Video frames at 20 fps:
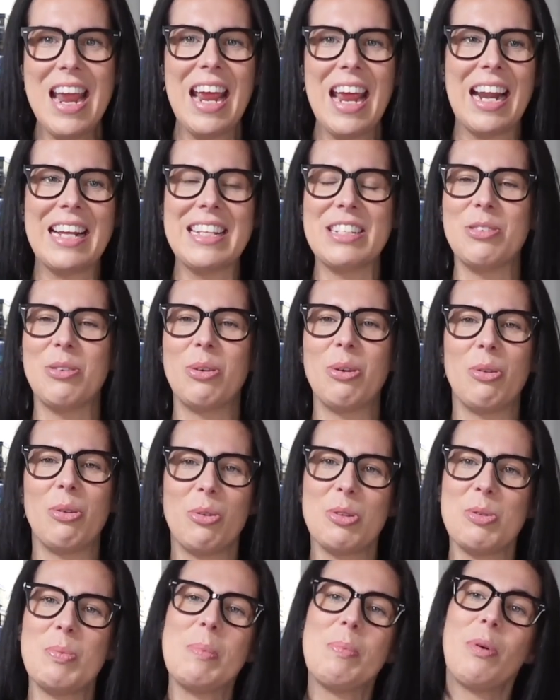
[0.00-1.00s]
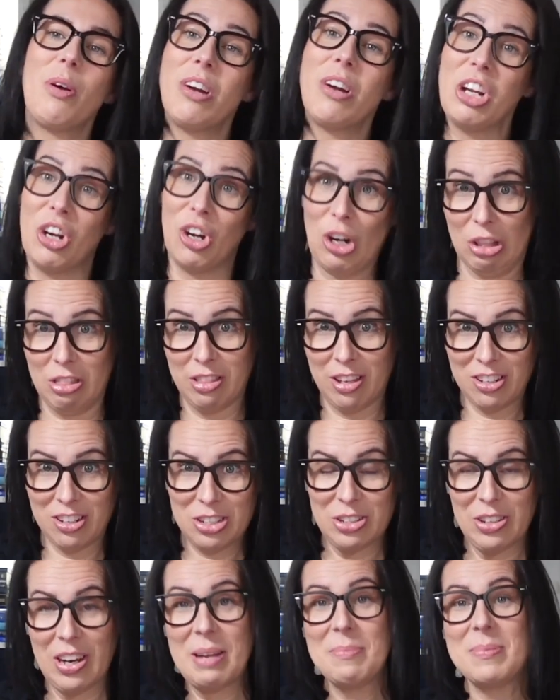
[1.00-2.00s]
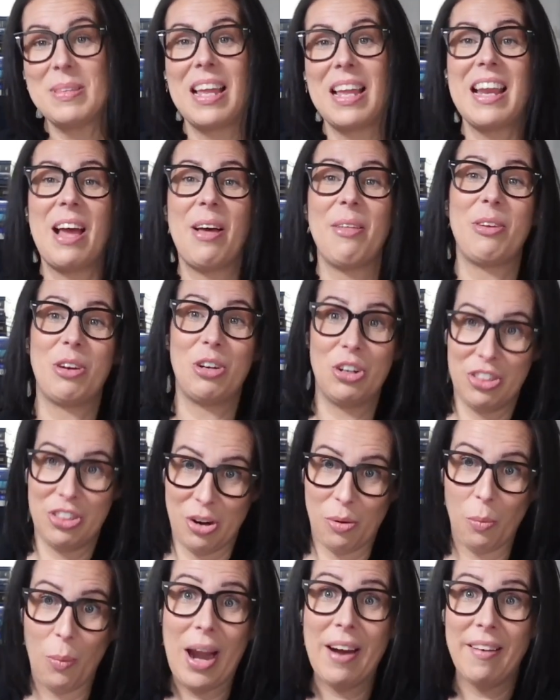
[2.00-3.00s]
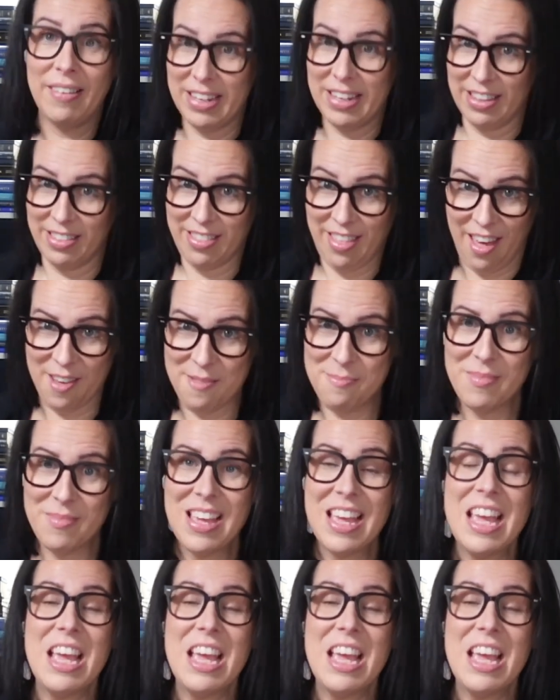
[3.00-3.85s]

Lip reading: And I said, no, those people already earned their stripes and now they're wearing them.